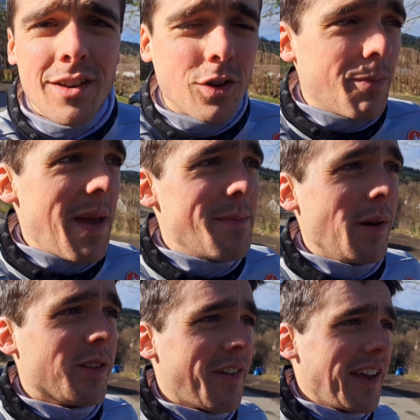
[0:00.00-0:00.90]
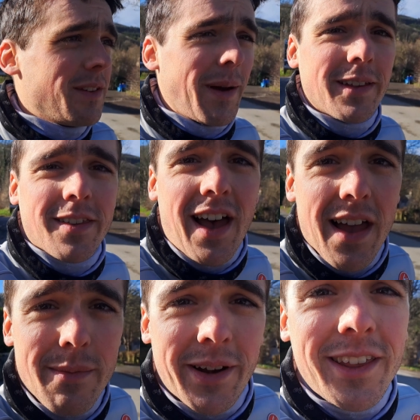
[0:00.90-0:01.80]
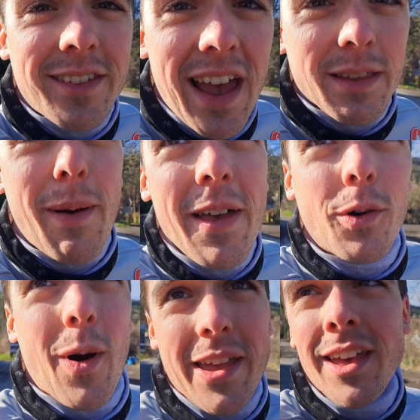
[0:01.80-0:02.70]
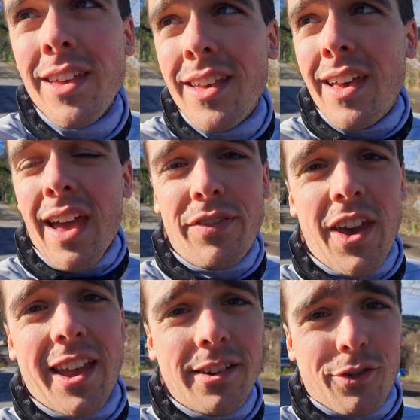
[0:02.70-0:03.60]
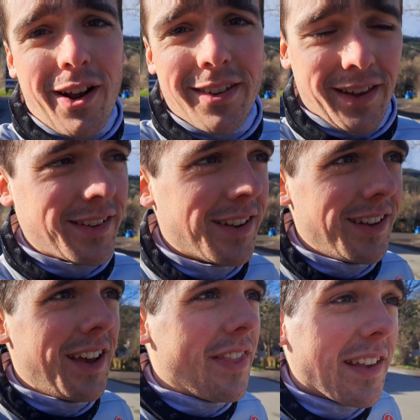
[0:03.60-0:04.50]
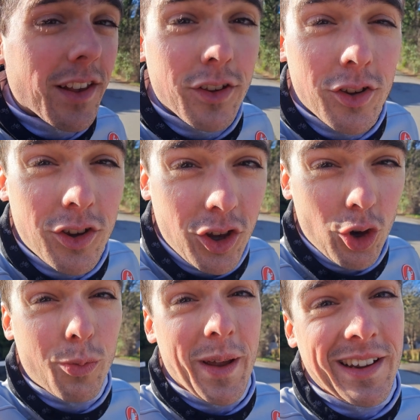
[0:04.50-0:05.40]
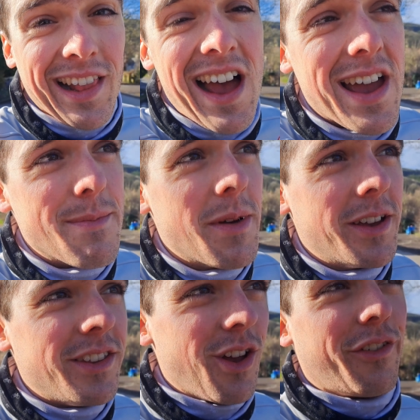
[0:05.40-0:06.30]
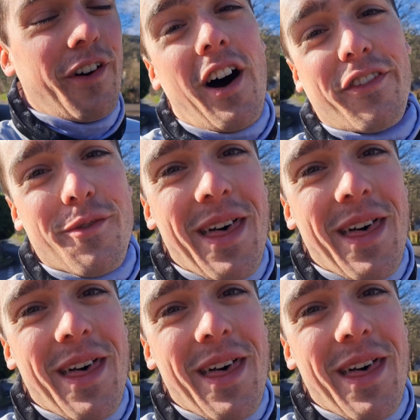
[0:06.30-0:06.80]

sort of being motivated by his time. And he said, by the way, if you're interested, there's a stupid climb not far from